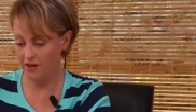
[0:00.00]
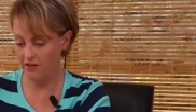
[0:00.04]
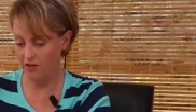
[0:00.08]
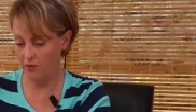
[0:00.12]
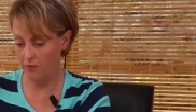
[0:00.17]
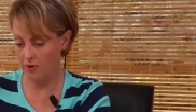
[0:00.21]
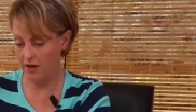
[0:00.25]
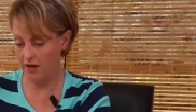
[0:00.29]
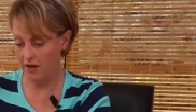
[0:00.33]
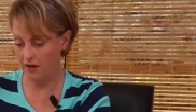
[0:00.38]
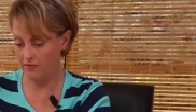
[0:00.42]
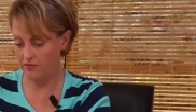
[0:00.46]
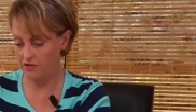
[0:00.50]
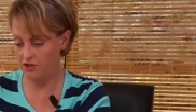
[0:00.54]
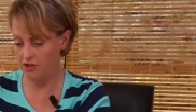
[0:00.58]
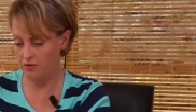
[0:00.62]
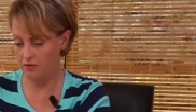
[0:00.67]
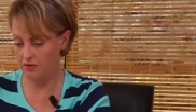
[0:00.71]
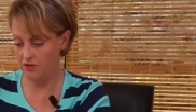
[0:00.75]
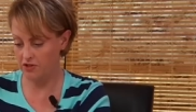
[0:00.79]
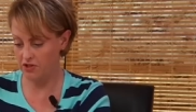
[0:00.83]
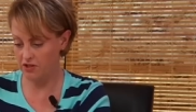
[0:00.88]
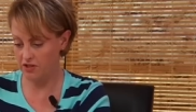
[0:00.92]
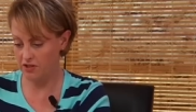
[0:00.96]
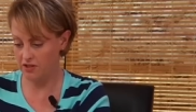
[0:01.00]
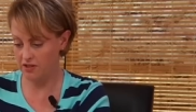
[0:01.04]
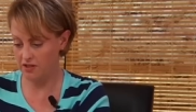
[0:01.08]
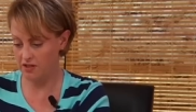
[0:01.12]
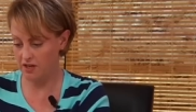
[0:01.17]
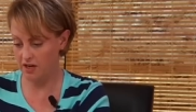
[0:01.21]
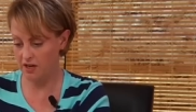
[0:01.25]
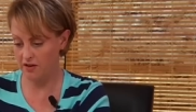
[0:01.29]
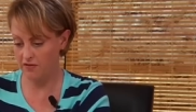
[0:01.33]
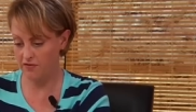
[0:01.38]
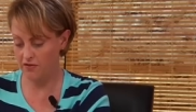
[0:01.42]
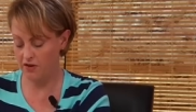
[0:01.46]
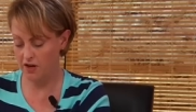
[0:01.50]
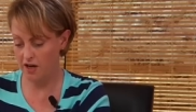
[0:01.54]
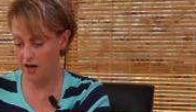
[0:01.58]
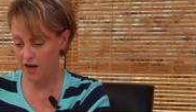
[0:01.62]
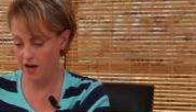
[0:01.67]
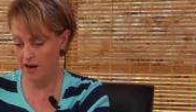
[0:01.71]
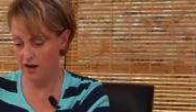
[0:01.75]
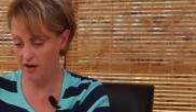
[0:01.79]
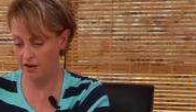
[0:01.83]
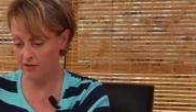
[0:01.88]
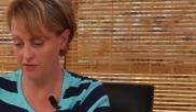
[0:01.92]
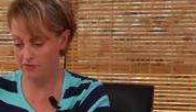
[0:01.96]
now that we have 2 inches of
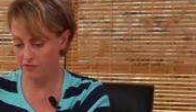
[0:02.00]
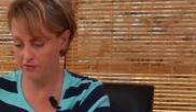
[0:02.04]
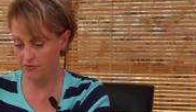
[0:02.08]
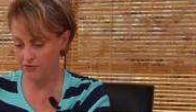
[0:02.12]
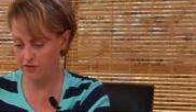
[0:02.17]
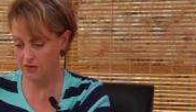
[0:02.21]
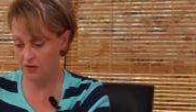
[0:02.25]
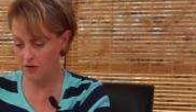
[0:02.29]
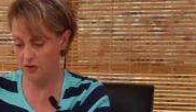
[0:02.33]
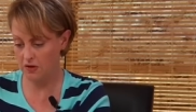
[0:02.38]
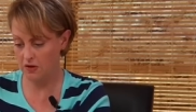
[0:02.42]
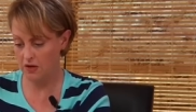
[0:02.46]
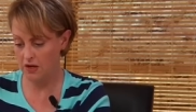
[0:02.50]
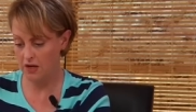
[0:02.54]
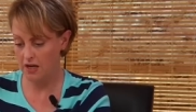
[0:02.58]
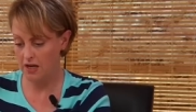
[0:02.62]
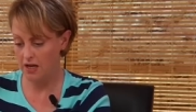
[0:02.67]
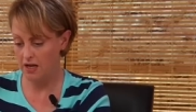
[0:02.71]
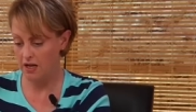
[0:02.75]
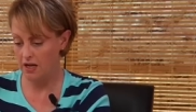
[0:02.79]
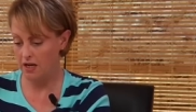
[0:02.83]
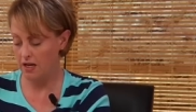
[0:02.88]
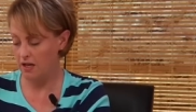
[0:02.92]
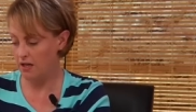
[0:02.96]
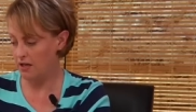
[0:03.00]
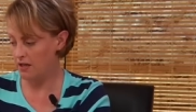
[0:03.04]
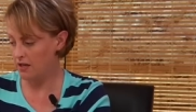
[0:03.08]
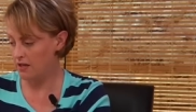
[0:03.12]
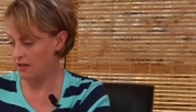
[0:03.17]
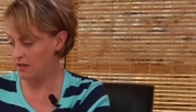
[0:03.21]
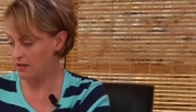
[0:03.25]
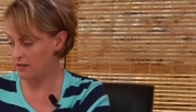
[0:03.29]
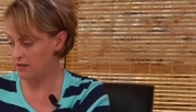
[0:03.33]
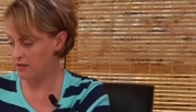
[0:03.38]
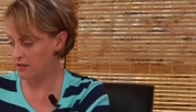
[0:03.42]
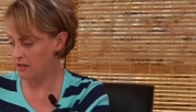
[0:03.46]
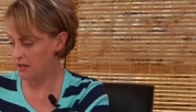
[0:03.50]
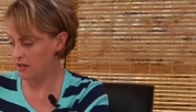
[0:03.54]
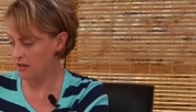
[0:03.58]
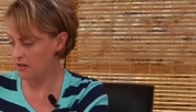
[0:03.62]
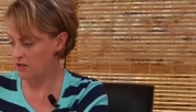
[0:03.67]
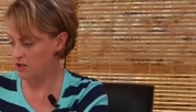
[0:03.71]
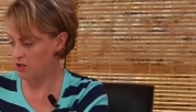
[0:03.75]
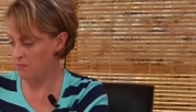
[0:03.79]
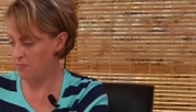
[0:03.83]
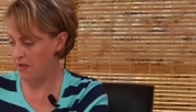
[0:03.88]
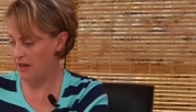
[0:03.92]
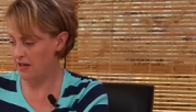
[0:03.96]
cuff, is
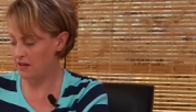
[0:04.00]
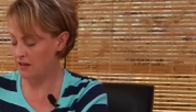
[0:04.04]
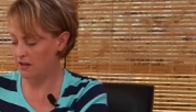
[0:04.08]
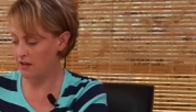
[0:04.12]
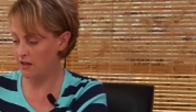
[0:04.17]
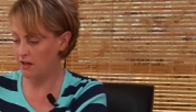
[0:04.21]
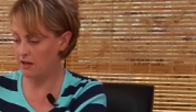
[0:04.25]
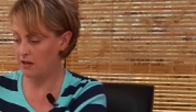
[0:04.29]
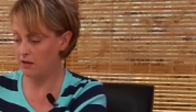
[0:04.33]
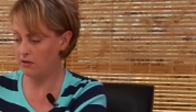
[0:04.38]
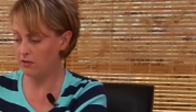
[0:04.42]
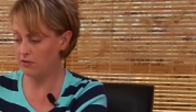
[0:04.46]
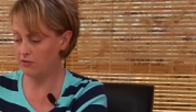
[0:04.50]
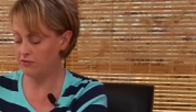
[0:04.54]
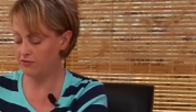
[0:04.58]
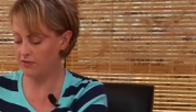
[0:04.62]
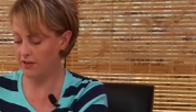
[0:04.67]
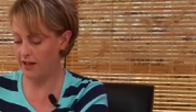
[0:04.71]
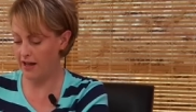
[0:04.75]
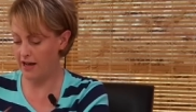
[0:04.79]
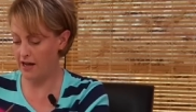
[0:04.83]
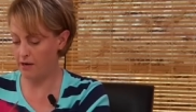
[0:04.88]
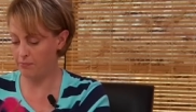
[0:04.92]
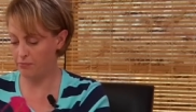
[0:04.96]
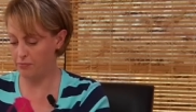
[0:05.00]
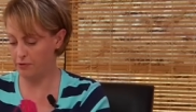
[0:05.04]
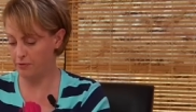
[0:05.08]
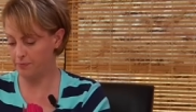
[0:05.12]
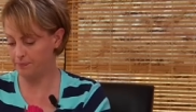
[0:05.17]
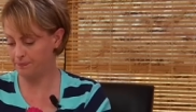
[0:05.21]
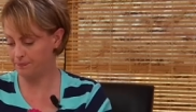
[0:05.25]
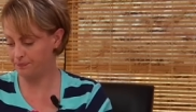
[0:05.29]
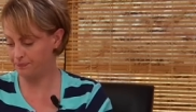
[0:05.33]
to make the heel flap.